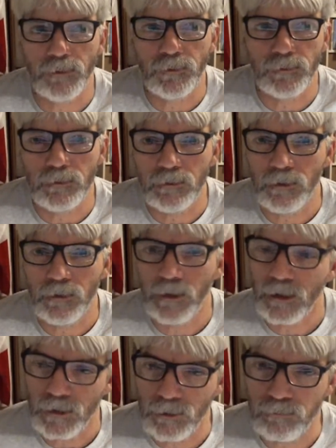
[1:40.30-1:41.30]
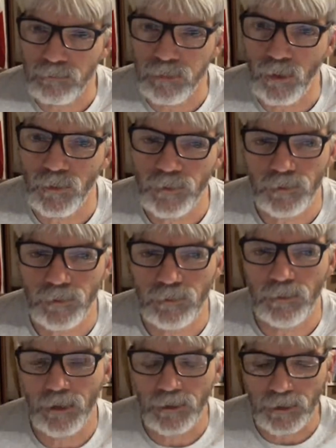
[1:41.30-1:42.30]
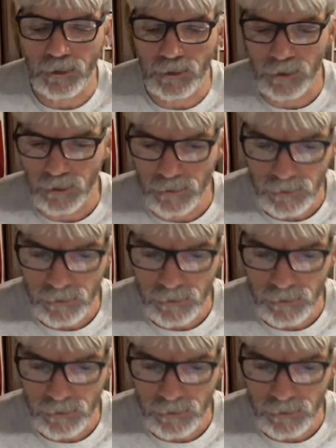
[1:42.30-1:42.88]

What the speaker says: We know that the prophet